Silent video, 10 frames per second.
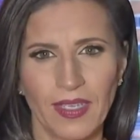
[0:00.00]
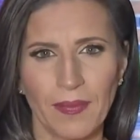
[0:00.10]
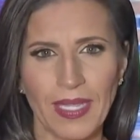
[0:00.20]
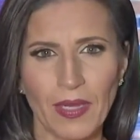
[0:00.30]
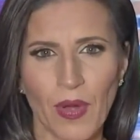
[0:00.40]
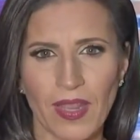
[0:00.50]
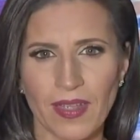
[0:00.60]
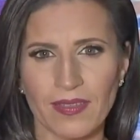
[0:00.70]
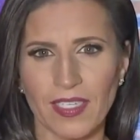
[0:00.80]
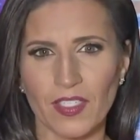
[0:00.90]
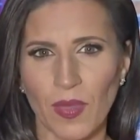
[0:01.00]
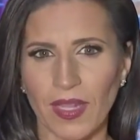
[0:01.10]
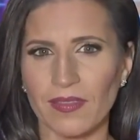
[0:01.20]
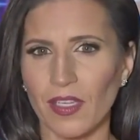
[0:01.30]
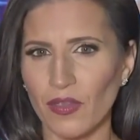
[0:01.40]
Amanda Brandeis
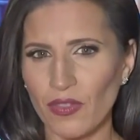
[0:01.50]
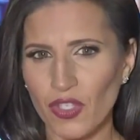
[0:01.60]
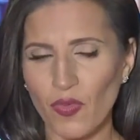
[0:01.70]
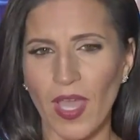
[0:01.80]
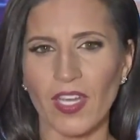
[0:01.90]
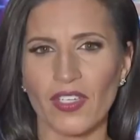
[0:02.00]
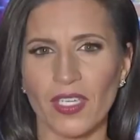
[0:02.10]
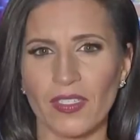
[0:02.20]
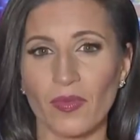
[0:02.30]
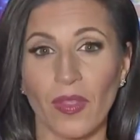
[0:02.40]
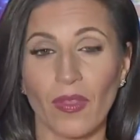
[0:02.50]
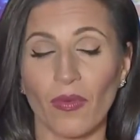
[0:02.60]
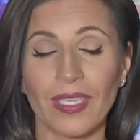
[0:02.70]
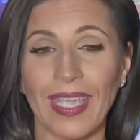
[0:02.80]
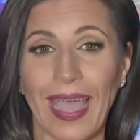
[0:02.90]
explains the new strategies with
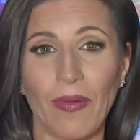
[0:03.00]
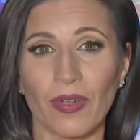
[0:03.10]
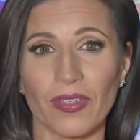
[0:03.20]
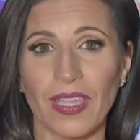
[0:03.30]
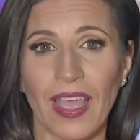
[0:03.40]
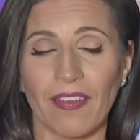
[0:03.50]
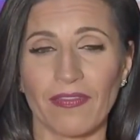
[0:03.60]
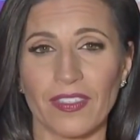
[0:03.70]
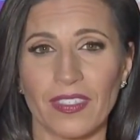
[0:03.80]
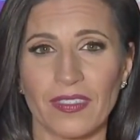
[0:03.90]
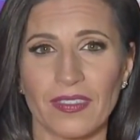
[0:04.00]
only hours left.